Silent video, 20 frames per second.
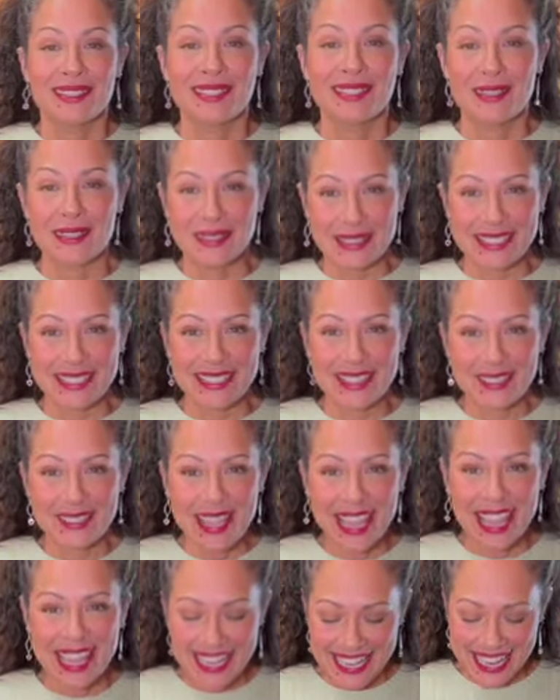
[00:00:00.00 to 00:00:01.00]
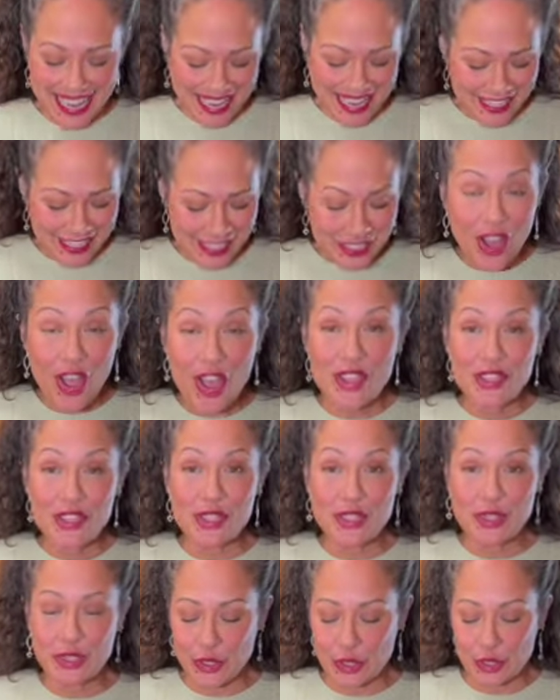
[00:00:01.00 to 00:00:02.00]
So just go ahead and
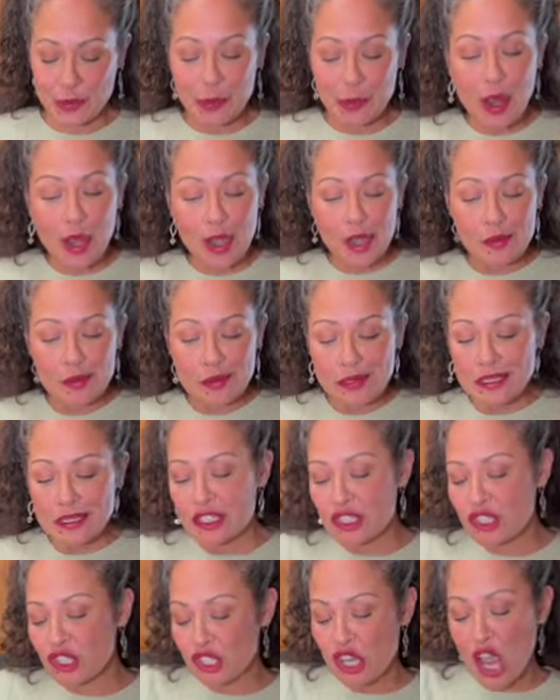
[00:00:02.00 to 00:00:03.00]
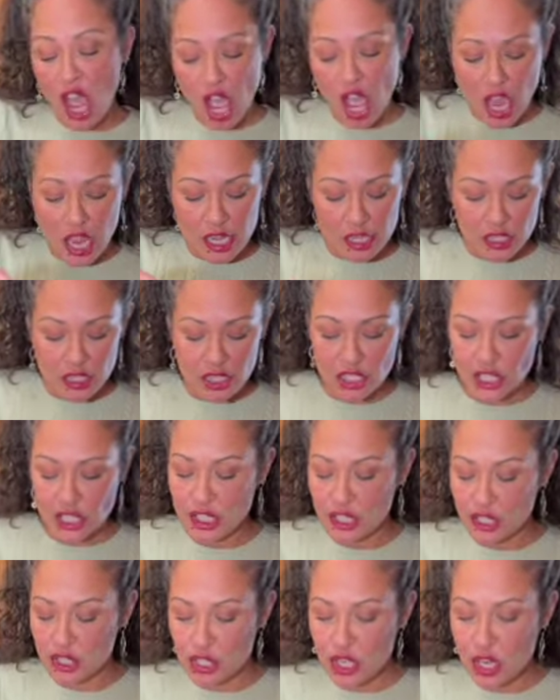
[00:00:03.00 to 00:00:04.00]
toss your Parmesan
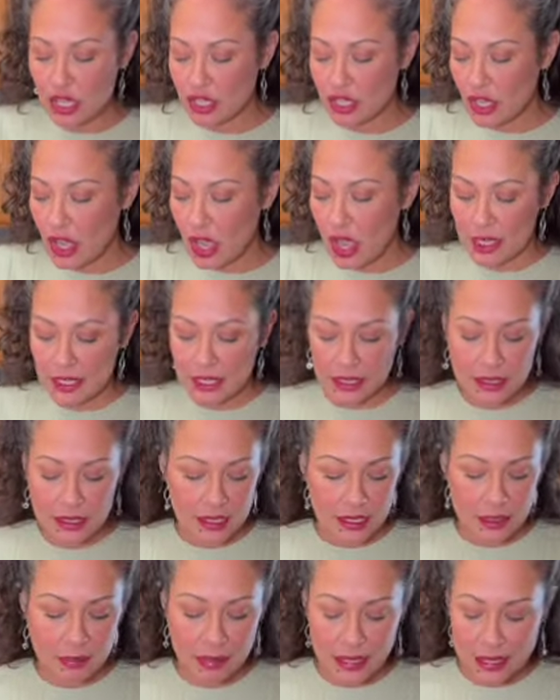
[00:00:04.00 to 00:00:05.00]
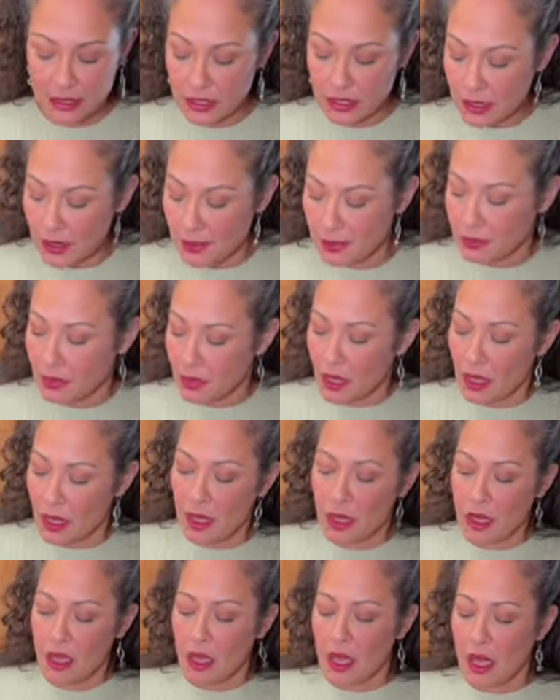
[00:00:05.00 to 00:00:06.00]
cheese chunks on into the blender.
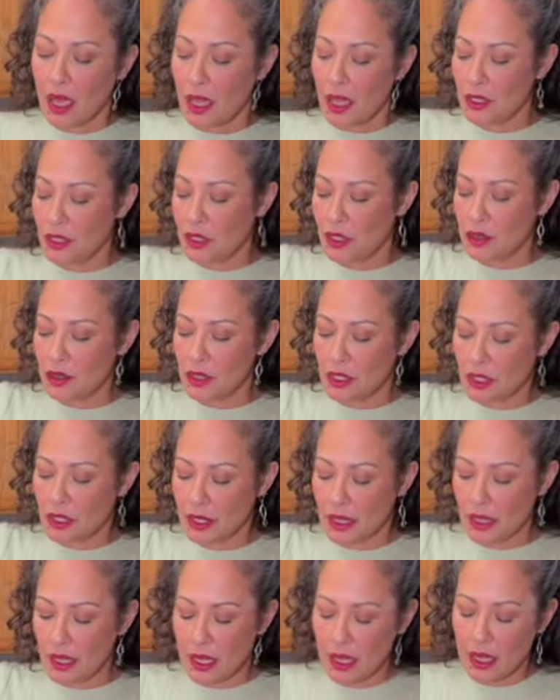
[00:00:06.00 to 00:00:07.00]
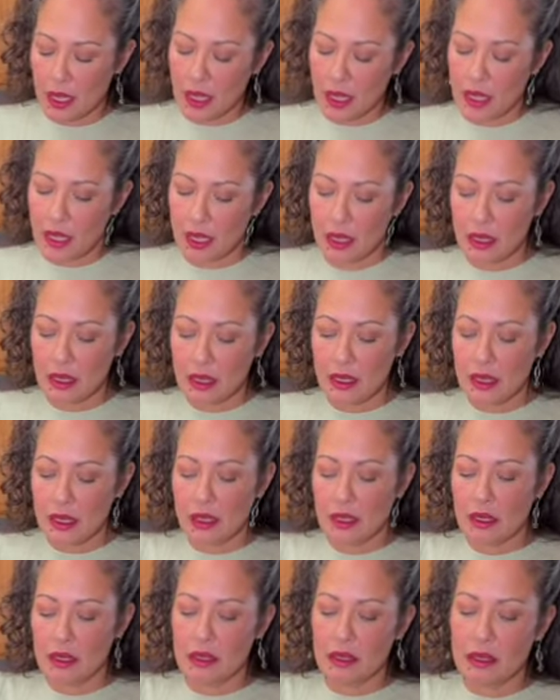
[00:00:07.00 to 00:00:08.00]
I usually add
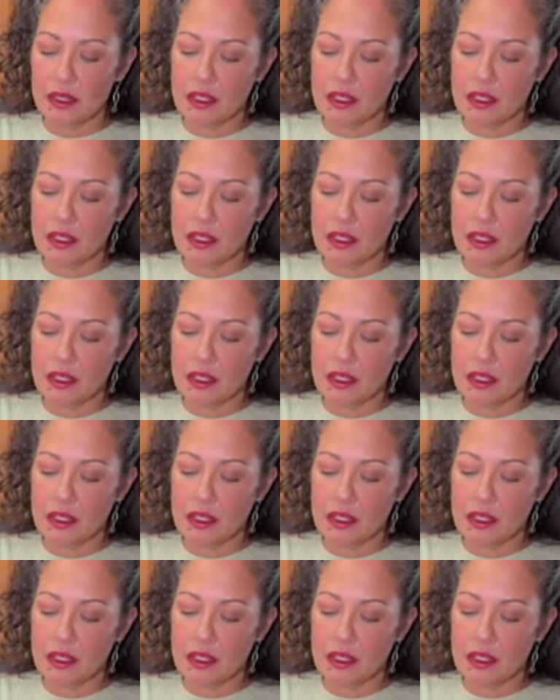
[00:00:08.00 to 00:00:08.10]
the